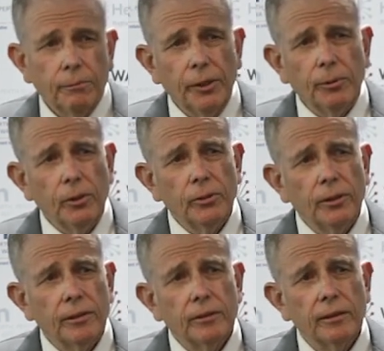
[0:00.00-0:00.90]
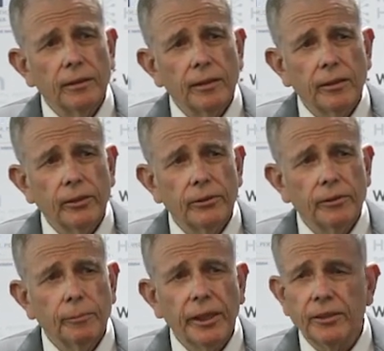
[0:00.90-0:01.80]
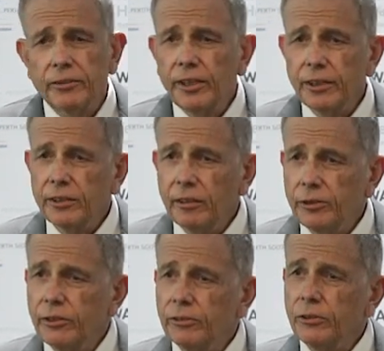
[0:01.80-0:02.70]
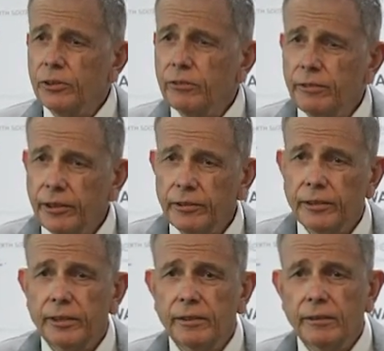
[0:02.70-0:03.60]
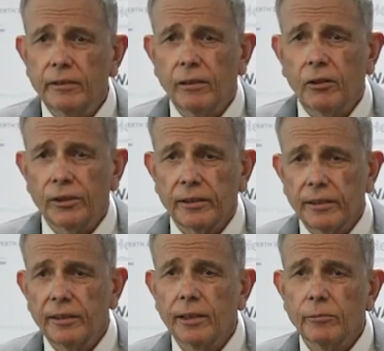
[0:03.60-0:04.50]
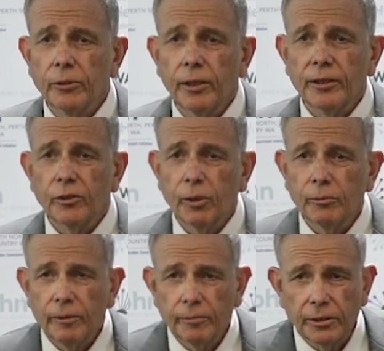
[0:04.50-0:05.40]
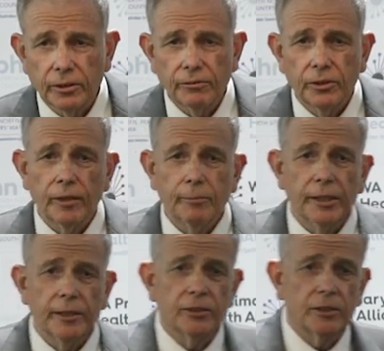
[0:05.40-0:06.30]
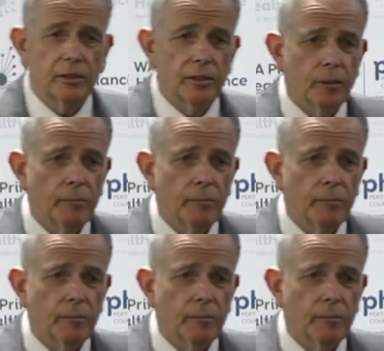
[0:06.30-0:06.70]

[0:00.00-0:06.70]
People who the palliative care stuff, which of course is very hot in WA at the moment because of your upper house